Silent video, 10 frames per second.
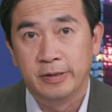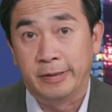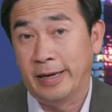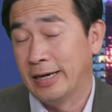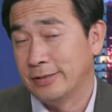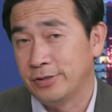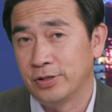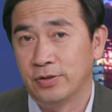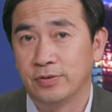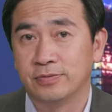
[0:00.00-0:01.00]
Yeah,
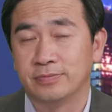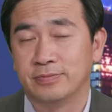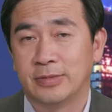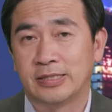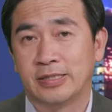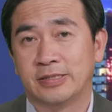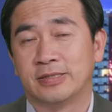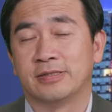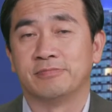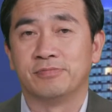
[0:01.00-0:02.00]
so that's
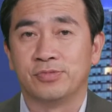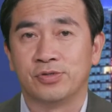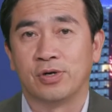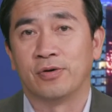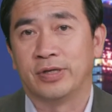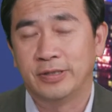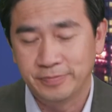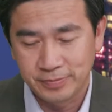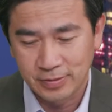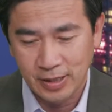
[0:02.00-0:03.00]
this story.
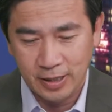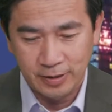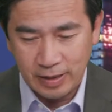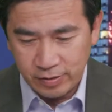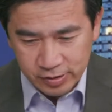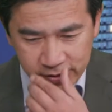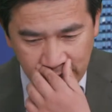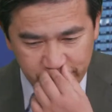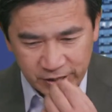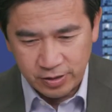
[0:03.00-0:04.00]
I will
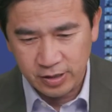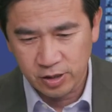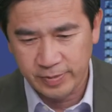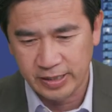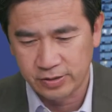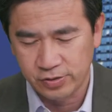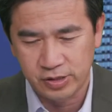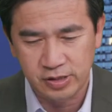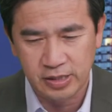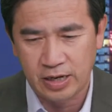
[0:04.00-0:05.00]
stop here a little bit to
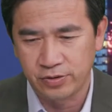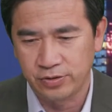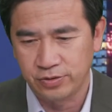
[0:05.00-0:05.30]
see how